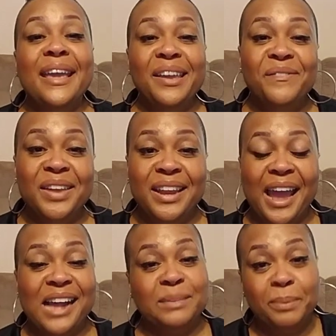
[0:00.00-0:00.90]
If it
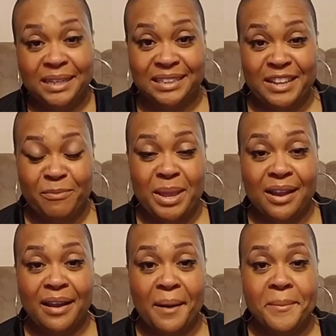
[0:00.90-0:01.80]
has, please leave me
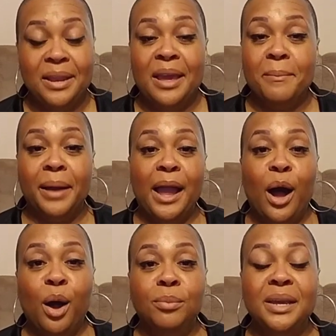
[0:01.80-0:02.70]
a comment, and by
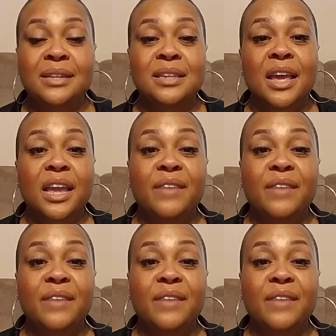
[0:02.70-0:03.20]
all means,